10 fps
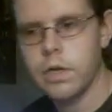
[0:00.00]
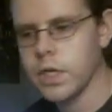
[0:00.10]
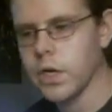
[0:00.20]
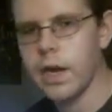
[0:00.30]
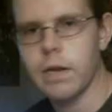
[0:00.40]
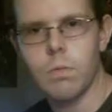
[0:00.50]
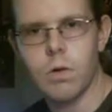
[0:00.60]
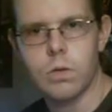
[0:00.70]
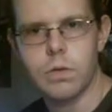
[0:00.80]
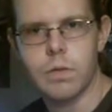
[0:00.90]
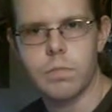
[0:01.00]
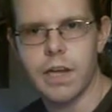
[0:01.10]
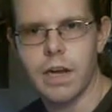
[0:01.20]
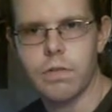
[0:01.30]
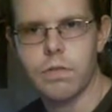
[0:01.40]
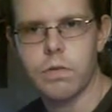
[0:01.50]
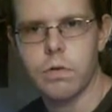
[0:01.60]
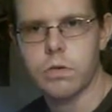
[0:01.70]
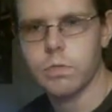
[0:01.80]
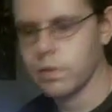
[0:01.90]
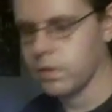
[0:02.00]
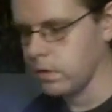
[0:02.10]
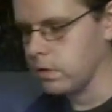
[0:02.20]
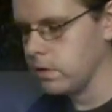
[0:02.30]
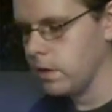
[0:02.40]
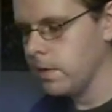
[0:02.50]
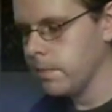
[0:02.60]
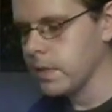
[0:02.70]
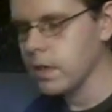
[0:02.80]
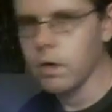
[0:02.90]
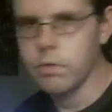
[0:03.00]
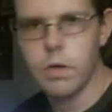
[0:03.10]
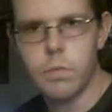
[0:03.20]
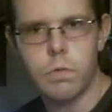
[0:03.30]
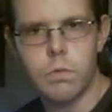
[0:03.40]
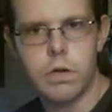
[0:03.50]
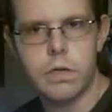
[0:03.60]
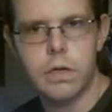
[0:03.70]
I didn't want to let him down, of course, because number one,